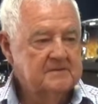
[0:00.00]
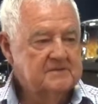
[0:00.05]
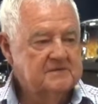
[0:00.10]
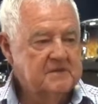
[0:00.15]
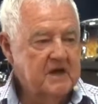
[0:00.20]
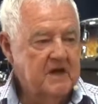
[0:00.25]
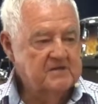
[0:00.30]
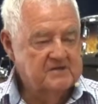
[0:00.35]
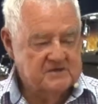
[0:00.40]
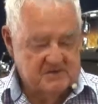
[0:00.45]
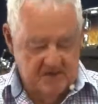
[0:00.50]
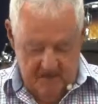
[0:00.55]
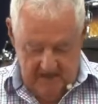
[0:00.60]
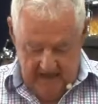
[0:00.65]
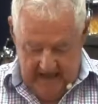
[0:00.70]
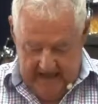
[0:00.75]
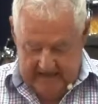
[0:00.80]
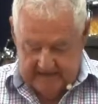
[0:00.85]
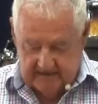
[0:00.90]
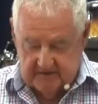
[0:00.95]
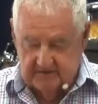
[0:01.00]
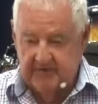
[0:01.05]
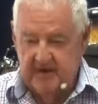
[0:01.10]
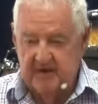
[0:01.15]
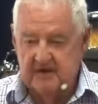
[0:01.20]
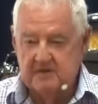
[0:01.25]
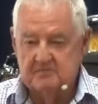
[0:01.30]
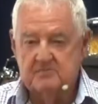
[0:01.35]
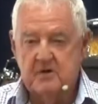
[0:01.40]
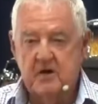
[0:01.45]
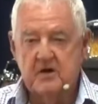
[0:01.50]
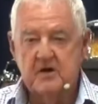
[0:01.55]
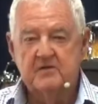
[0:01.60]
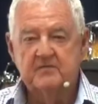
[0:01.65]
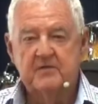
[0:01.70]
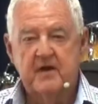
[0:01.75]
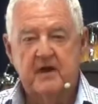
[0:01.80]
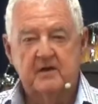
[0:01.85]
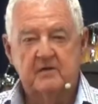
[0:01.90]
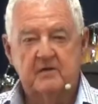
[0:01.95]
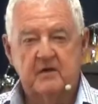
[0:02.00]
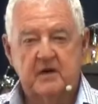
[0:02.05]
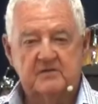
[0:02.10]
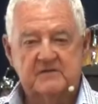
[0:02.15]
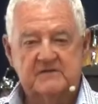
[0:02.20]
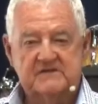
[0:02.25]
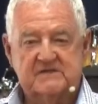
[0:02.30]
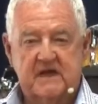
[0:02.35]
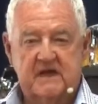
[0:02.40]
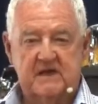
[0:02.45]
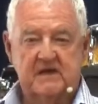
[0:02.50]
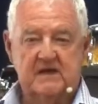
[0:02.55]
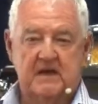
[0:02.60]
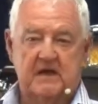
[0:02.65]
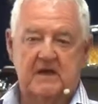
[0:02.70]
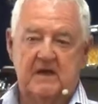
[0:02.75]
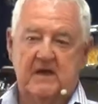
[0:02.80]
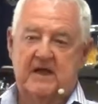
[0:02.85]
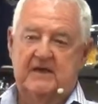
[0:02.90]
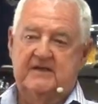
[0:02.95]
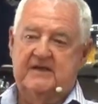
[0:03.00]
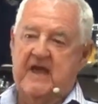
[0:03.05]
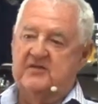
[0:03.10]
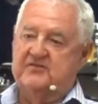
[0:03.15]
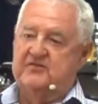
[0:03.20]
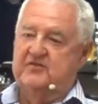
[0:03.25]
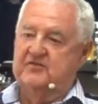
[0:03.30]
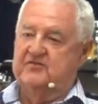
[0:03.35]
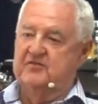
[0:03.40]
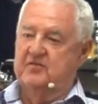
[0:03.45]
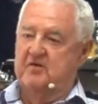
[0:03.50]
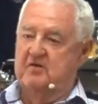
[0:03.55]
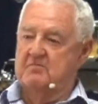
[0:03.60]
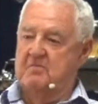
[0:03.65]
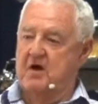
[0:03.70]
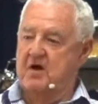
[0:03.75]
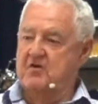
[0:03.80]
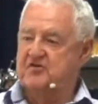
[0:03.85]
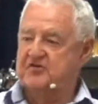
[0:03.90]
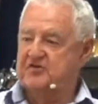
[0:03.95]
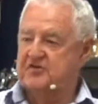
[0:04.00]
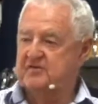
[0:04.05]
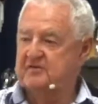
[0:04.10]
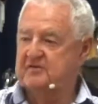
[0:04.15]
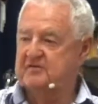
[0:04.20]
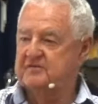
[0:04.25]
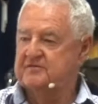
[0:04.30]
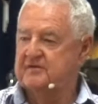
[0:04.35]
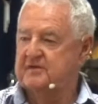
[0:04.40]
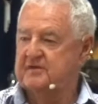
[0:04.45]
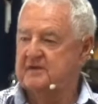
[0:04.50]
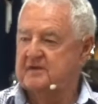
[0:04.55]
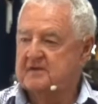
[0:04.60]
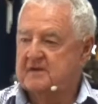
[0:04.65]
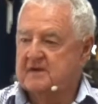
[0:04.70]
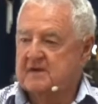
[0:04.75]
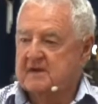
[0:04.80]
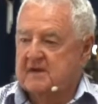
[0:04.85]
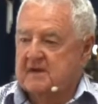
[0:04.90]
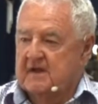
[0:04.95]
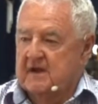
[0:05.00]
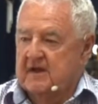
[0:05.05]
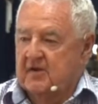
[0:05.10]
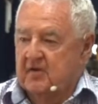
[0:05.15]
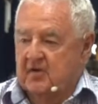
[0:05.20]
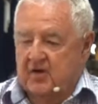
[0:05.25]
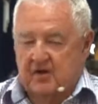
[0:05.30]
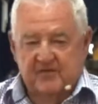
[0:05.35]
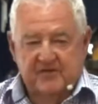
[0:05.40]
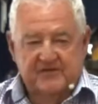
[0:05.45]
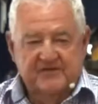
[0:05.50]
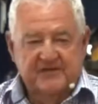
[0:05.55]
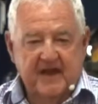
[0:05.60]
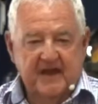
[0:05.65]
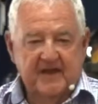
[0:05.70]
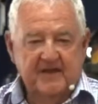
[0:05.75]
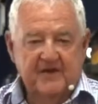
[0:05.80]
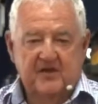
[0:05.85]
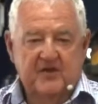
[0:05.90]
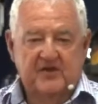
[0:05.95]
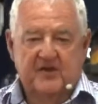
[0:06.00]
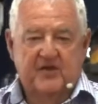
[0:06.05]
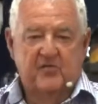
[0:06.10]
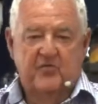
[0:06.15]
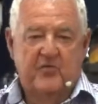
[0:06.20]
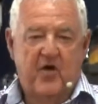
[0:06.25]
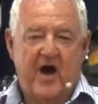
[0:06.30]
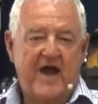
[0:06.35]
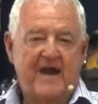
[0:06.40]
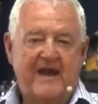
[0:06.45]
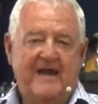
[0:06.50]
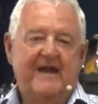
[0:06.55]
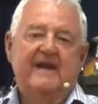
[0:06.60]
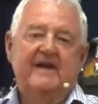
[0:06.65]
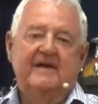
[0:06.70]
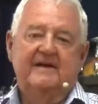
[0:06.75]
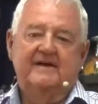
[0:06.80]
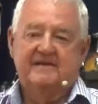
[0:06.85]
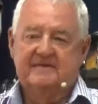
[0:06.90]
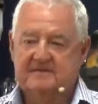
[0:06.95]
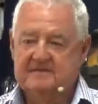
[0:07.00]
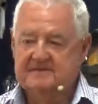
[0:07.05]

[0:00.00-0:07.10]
Starts to activate and motivate, and all of a sudden it catches your emotions, and all of a sudden you're right in it.